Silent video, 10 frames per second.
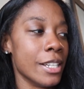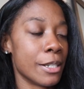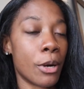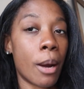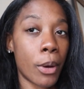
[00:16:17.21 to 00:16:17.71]

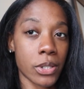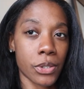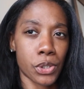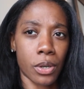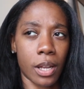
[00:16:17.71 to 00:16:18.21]
Tomorrow I'm
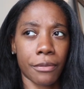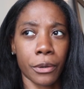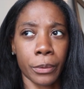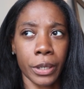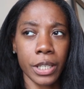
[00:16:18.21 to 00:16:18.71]
also shooting
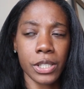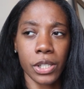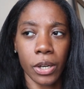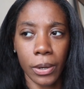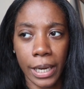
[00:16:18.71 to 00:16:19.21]
for work,
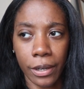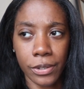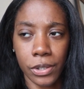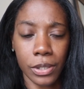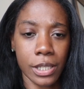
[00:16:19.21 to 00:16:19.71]
so I
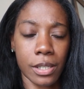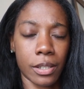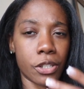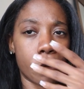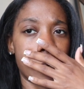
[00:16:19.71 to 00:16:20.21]
also need to,
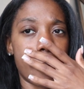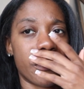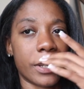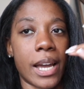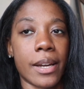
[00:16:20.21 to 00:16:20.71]
you know, prep
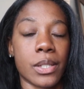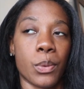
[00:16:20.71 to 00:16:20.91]
for that as